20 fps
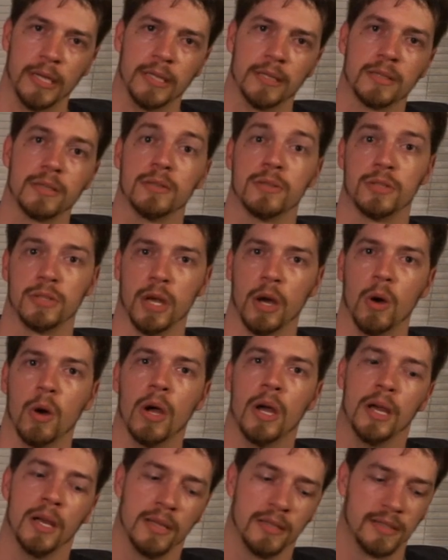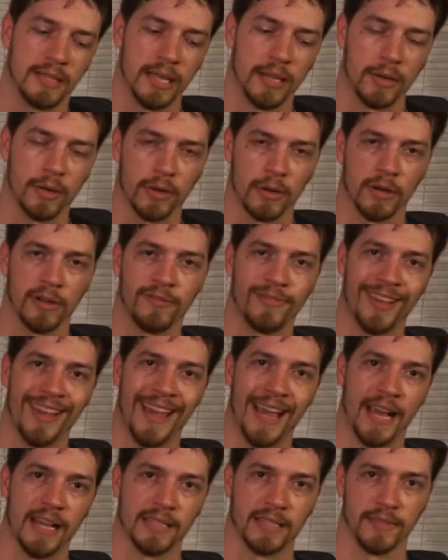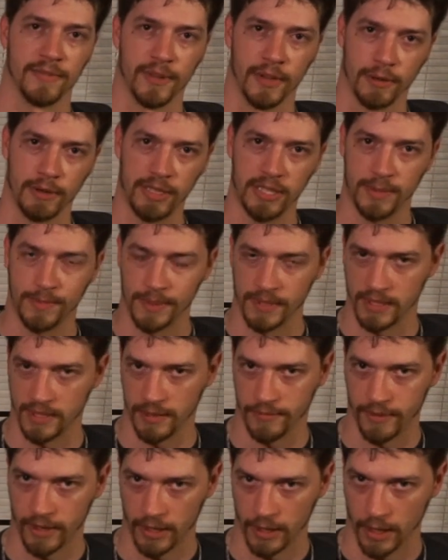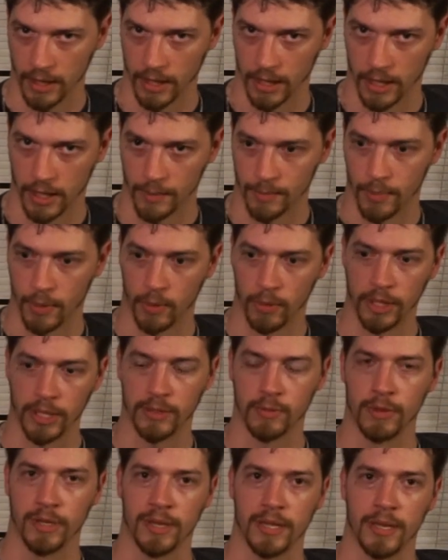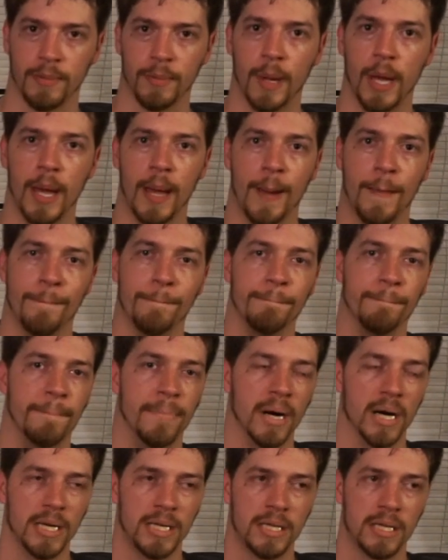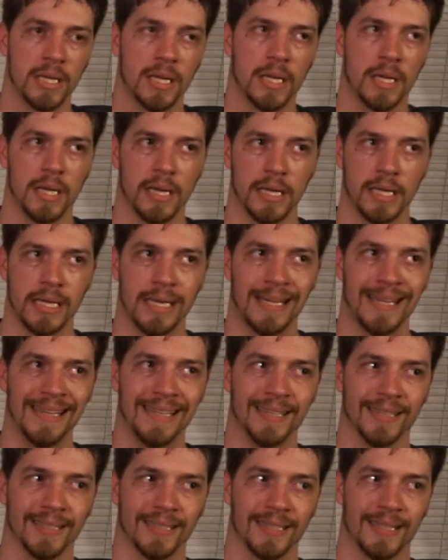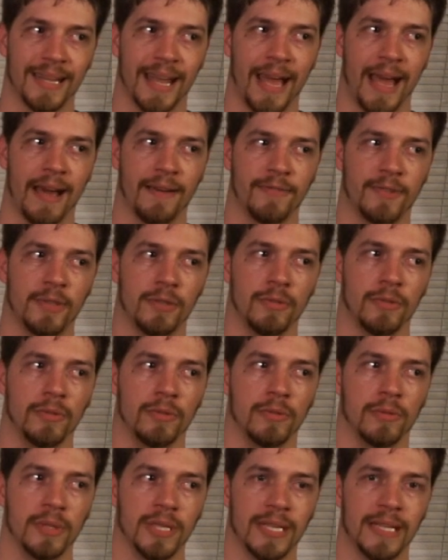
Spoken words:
hits. So, Satyrgruff has a very specific point with him, but he doesn't have to,